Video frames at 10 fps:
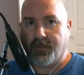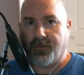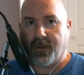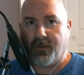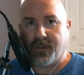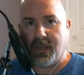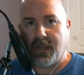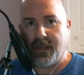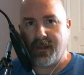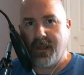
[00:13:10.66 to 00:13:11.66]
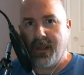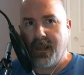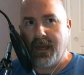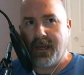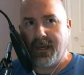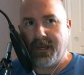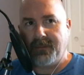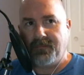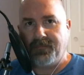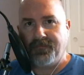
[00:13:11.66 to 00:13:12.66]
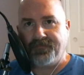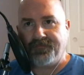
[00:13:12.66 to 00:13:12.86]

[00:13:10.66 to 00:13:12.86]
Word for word: if that was the case. Mm. Um,